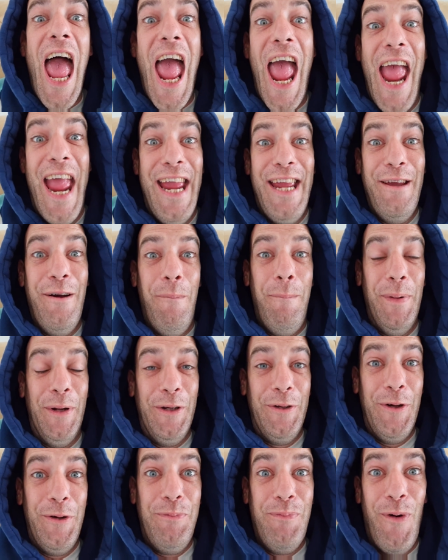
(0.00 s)
Hey up
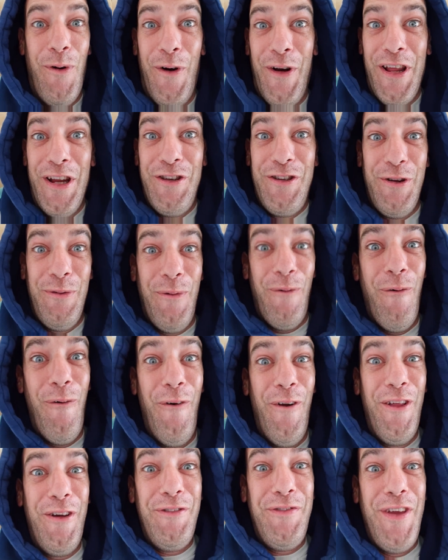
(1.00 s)
and good morning to
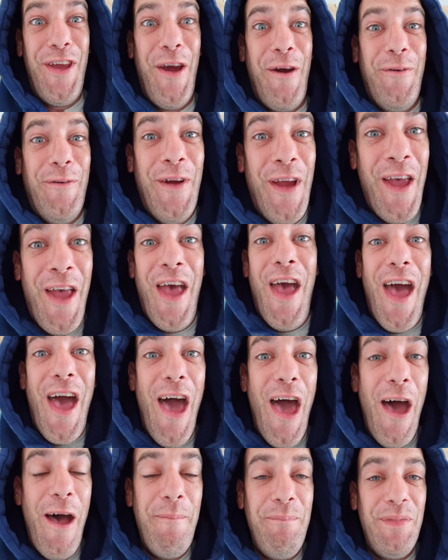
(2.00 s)
all of you.
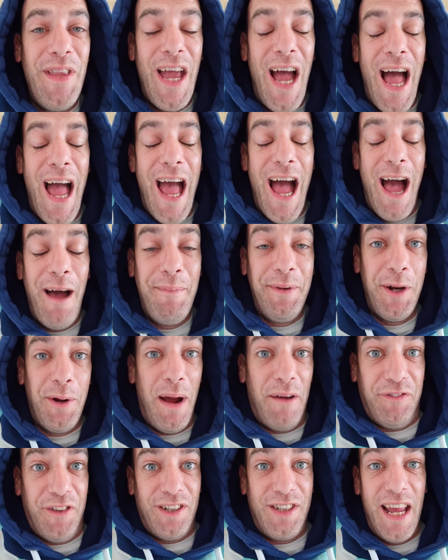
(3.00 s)
I'm going to
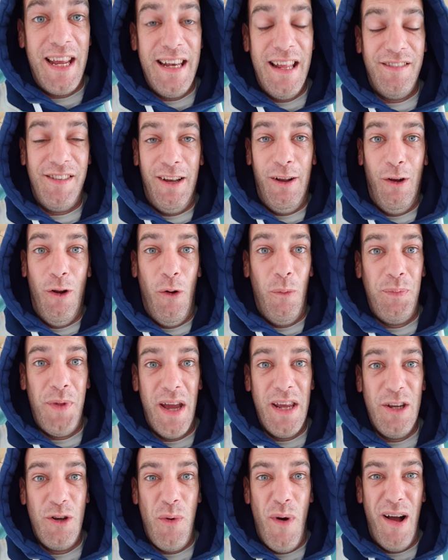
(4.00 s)
have to take this little
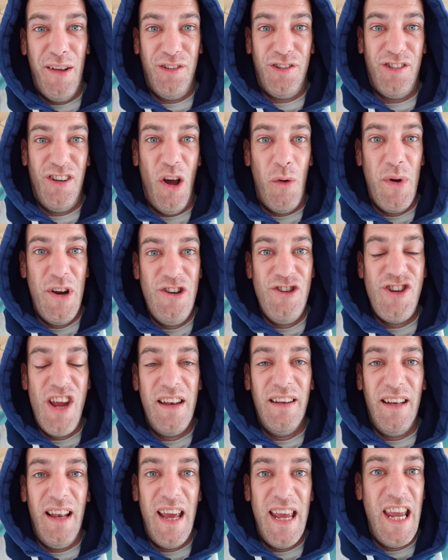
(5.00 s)
update quite slow and
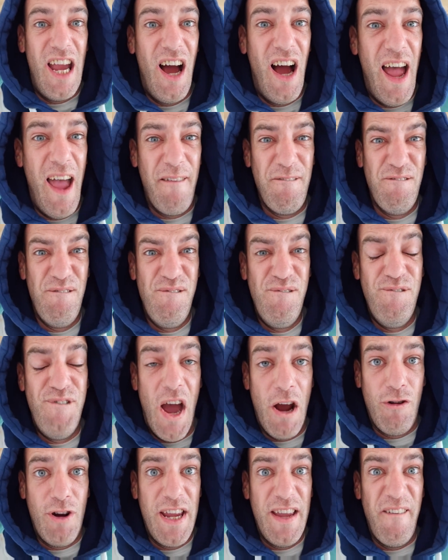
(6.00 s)
gently. I am
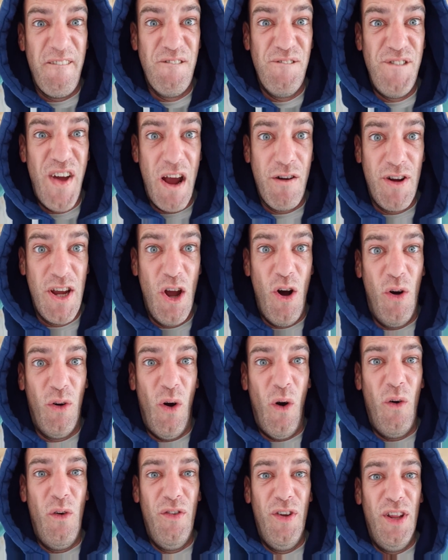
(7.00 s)
very, very
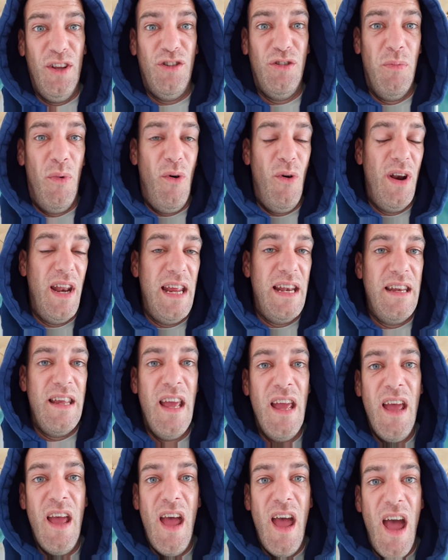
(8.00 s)
hungover this morning.
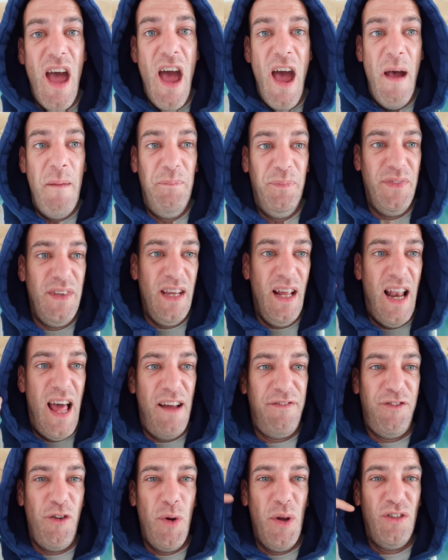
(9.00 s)
You'll
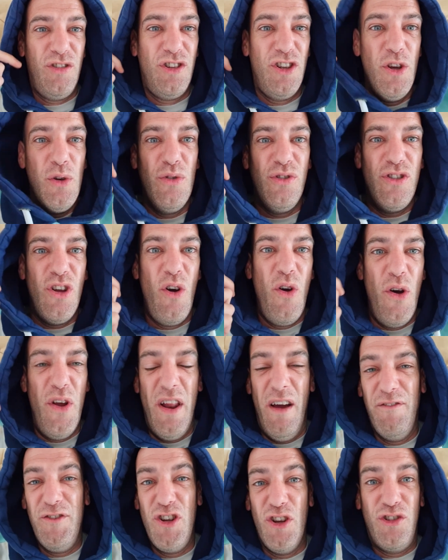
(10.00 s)
have to excuse the hood.
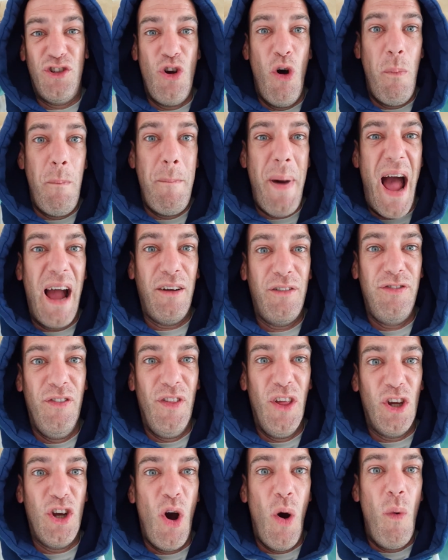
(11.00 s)
I've just got back from
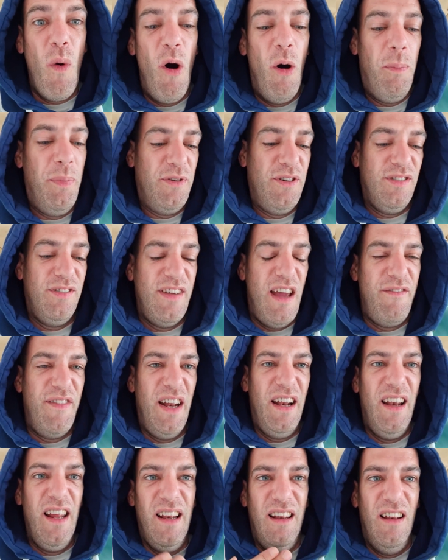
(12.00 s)
the co-op, just having
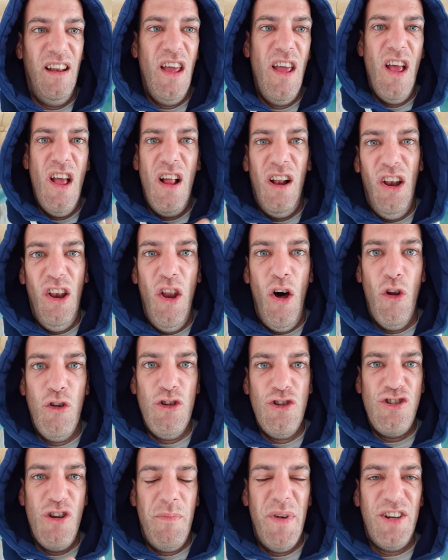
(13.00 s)
a little
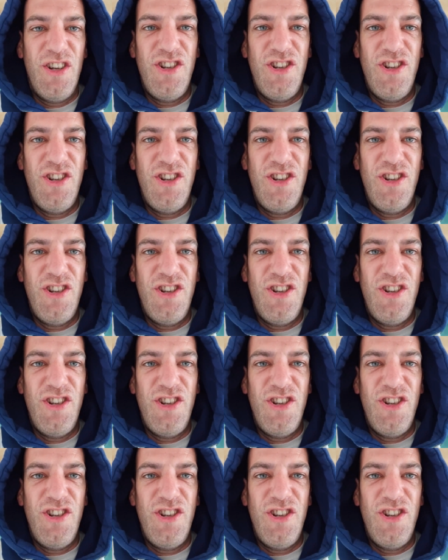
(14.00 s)
lounge on my